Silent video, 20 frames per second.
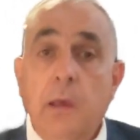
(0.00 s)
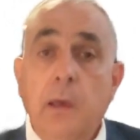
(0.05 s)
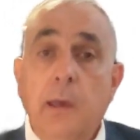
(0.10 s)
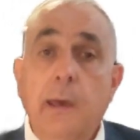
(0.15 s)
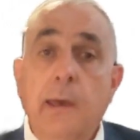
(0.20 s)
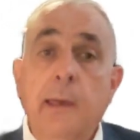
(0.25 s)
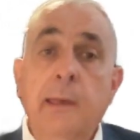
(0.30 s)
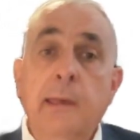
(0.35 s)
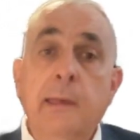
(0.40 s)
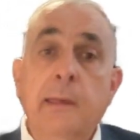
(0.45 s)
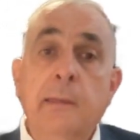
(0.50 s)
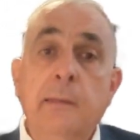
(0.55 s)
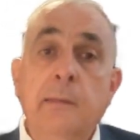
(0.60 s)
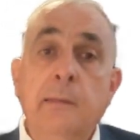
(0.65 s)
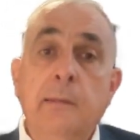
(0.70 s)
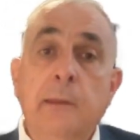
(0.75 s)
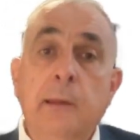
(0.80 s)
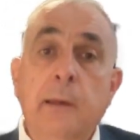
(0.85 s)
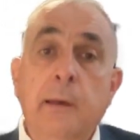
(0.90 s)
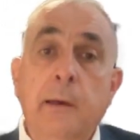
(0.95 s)

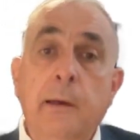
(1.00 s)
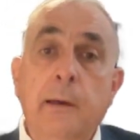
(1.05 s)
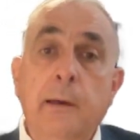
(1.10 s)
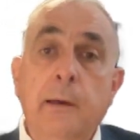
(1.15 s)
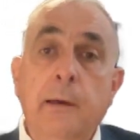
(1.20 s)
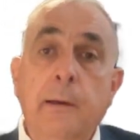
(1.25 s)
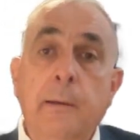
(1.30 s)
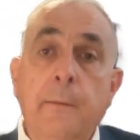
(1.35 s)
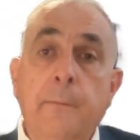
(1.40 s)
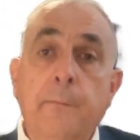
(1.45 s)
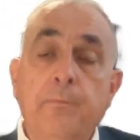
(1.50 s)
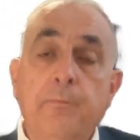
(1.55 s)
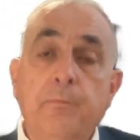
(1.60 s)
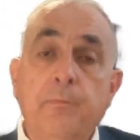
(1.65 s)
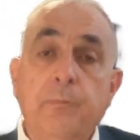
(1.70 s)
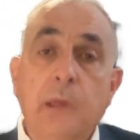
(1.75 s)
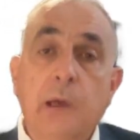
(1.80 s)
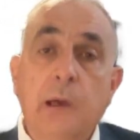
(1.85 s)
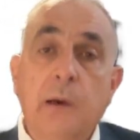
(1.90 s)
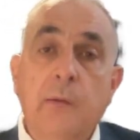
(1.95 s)
And um,
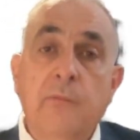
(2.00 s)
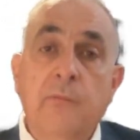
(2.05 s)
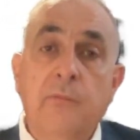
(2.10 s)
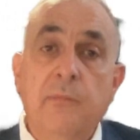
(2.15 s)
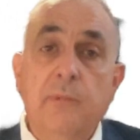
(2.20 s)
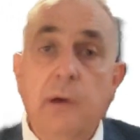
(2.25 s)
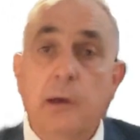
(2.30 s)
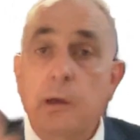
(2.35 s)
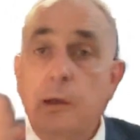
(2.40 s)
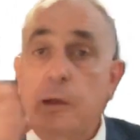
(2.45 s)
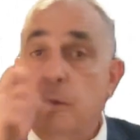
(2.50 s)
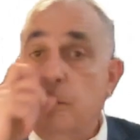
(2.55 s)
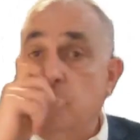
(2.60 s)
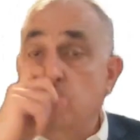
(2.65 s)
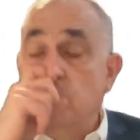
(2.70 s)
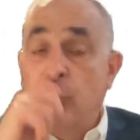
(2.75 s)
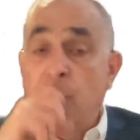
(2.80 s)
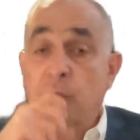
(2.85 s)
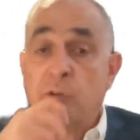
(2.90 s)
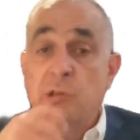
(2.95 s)
um,
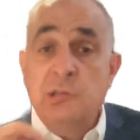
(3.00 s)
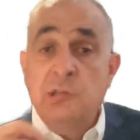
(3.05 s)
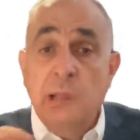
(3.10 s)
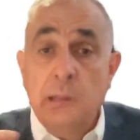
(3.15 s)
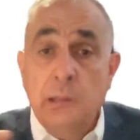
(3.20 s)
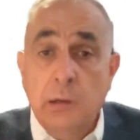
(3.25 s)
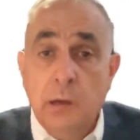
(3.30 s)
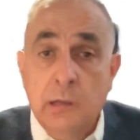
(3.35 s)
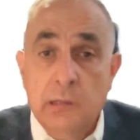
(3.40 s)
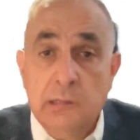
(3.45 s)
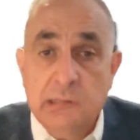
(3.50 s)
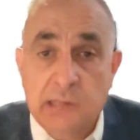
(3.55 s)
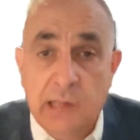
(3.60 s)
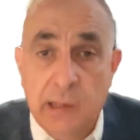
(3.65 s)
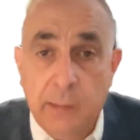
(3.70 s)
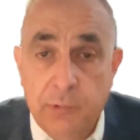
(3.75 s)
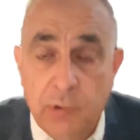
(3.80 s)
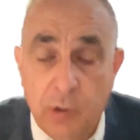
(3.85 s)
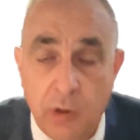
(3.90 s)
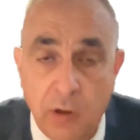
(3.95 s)
the original
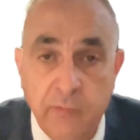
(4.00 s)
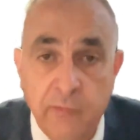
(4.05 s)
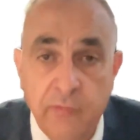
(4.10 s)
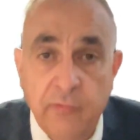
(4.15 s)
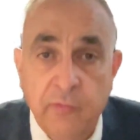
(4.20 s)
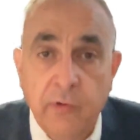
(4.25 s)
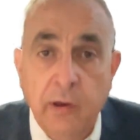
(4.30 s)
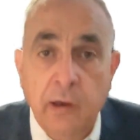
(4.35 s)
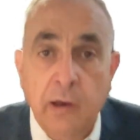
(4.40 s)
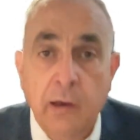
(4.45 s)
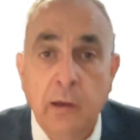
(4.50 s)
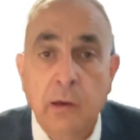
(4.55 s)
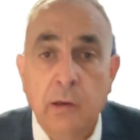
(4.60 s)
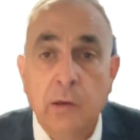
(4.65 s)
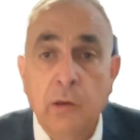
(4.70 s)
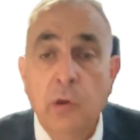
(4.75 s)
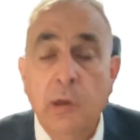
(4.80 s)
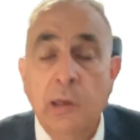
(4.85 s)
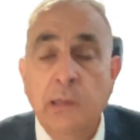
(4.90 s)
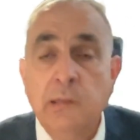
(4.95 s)
concept of uh,
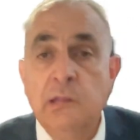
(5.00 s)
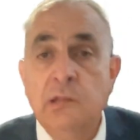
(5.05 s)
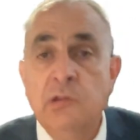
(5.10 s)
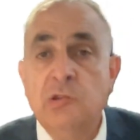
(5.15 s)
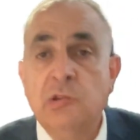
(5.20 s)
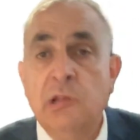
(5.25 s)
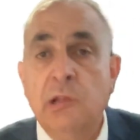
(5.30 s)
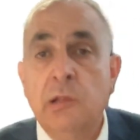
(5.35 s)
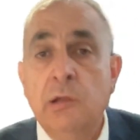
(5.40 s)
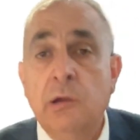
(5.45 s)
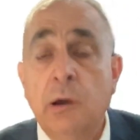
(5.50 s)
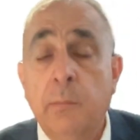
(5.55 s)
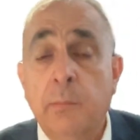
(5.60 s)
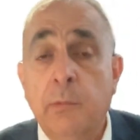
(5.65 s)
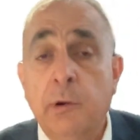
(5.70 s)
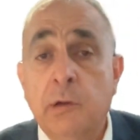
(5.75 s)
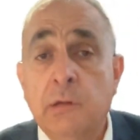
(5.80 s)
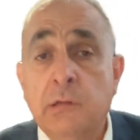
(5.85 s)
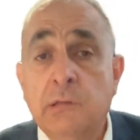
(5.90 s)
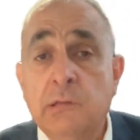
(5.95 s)
QAD digital
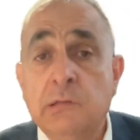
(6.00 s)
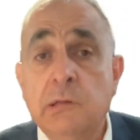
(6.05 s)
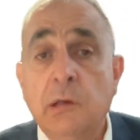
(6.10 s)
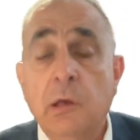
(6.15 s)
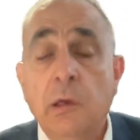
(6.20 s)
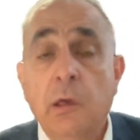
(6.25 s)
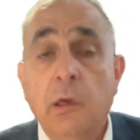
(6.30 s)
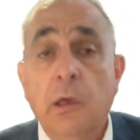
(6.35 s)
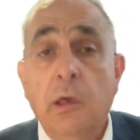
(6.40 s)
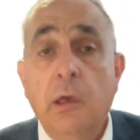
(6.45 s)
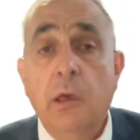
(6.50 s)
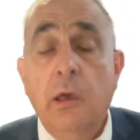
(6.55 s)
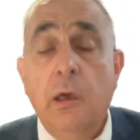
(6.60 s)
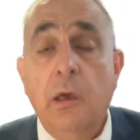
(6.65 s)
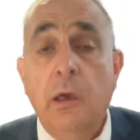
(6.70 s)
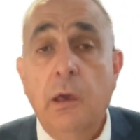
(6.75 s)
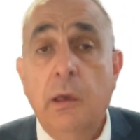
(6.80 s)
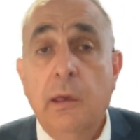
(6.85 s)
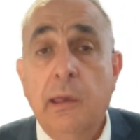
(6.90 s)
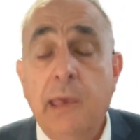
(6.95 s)
commerce
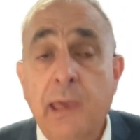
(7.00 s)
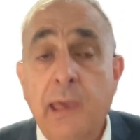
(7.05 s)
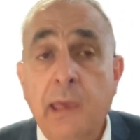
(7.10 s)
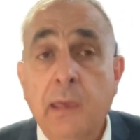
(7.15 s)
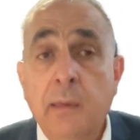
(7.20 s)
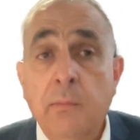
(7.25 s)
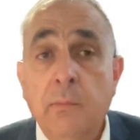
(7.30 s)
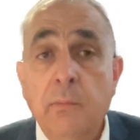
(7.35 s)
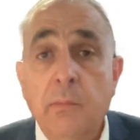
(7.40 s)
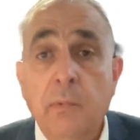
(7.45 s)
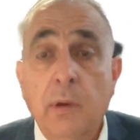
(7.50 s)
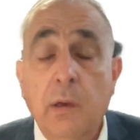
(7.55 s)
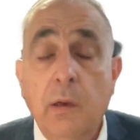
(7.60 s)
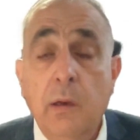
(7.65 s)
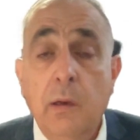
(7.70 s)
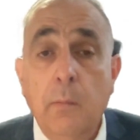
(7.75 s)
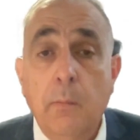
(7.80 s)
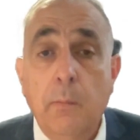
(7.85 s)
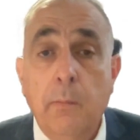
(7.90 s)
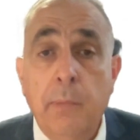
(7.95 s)
uh, came
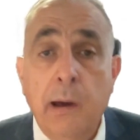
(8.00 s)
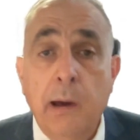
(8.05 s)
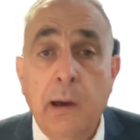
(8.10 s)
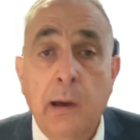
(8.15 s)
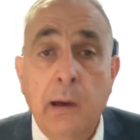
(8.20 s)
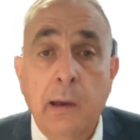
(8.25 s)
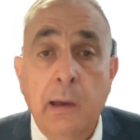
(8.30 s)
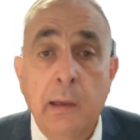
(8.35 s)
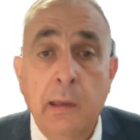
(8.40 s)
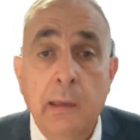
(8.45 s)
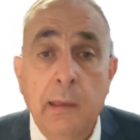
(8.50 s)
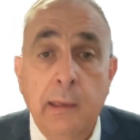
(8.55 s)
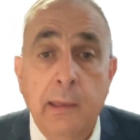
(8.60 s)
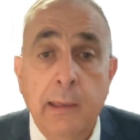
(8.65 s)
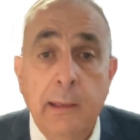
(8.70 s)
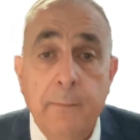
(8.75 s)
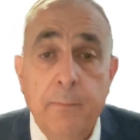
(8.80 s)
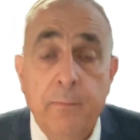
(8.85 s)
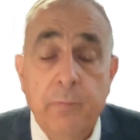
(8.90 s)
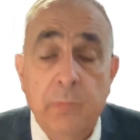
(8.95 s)
by
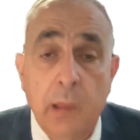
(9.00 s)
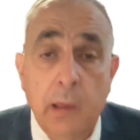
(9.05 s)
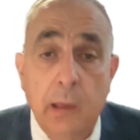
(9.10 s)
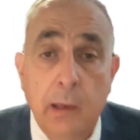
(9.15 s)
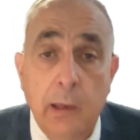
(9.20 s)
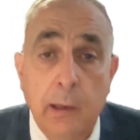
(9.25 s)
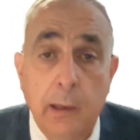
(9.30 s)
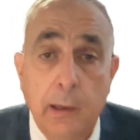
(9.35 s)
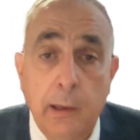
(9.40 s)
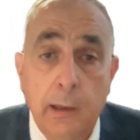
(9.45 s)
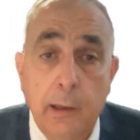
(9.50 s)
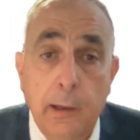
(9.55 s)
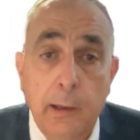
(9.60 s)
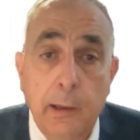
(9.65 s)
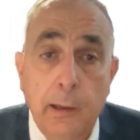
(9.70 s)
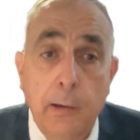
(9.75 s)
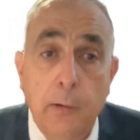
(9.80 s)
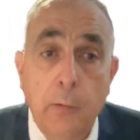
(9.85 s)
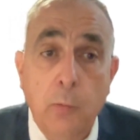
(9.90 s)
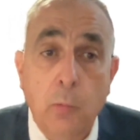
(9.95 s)

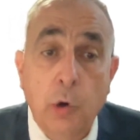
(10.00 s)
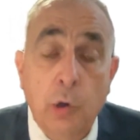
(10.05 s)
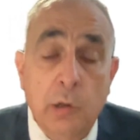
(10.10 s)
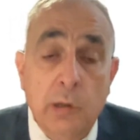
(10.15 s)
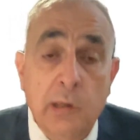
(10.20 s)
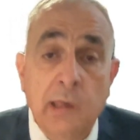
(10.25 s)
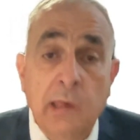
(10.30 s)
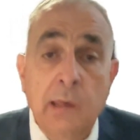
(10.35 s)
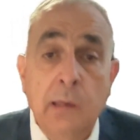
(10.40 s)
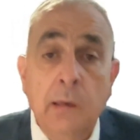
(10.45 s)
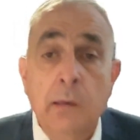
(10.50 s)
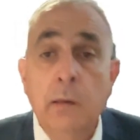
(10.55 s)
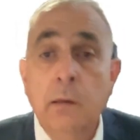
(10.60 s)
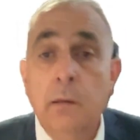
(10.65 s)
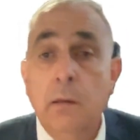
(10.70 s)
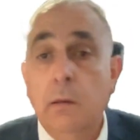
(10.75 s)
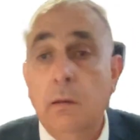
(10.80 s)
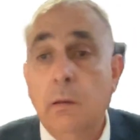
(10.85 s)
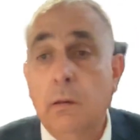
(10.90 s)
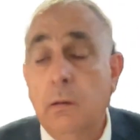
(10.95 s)
uh, working
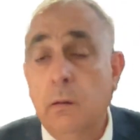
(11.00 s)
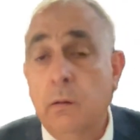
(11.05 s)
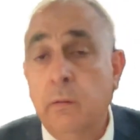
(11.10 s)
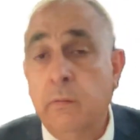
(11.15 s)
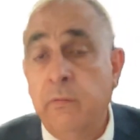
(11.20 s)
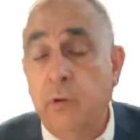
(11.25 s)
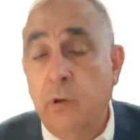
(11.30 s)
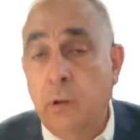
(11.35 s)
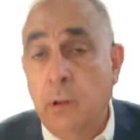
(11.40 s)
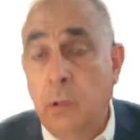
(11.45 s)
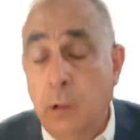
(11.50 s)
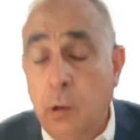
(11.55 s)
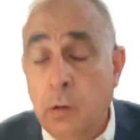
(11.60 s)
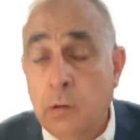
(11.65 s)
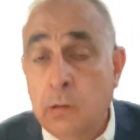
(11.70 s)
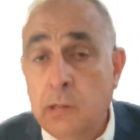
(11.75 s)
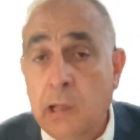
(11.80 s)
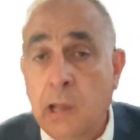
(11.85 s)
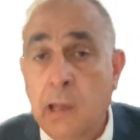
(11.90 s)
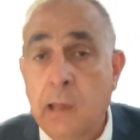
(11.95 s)
for a long
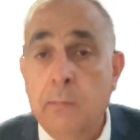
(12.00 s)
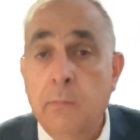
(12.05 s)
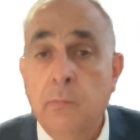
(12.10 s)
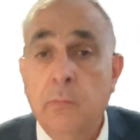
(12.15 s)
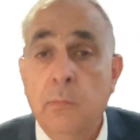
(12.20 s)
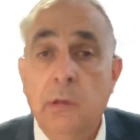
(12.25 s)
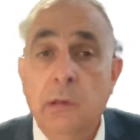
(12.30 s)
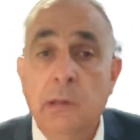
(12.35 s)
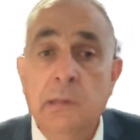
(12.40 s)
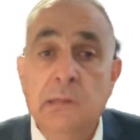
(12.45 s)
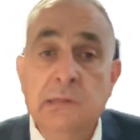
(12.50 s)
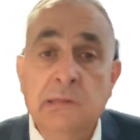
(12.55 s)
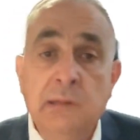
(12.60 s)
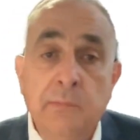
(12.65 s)
time in the